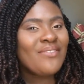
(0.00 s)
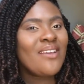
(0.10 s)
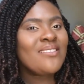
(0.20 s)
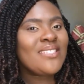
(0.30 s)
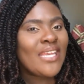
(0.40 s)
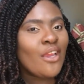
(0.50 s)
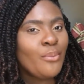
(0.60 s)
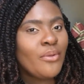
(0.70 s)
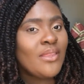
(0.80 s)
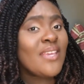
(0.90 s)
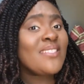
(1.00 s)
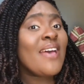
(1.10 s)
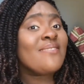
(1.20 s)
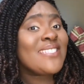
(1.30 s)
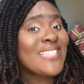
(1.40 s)
done terrible things,
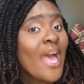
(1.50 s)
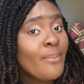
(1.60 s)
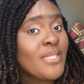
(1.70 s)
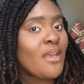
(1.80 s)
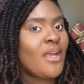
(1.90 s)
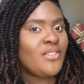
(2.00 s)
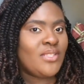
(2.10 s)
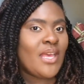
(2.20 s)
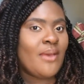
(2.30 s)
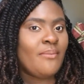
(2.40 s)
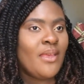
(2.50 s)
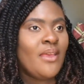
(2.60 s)
have sabotaged them,